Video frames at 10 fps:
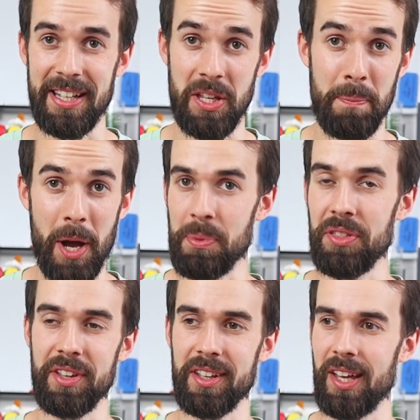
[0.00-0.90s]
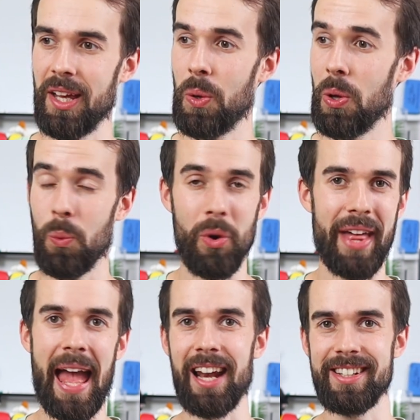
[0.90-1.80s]
Now you might be thinking, what
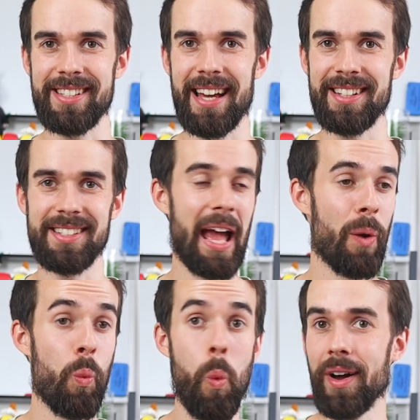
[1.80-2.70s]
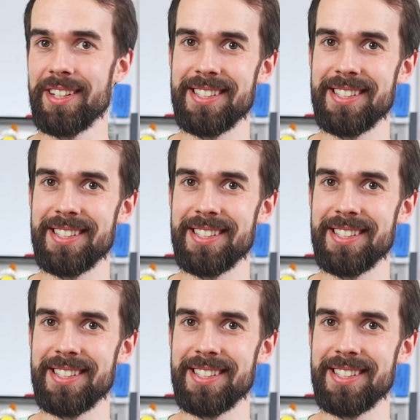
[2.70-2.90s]
the hell is that and why